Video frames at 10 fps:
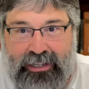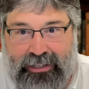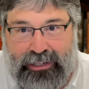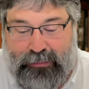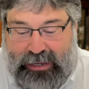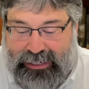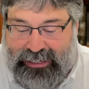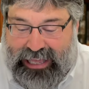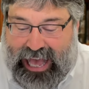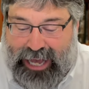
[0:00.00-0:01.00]
This means
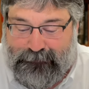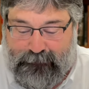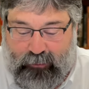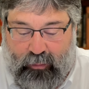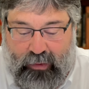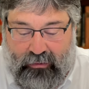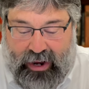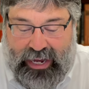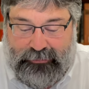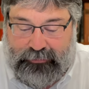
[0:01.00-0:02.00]
that,
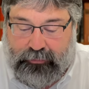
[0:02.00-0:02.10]
right?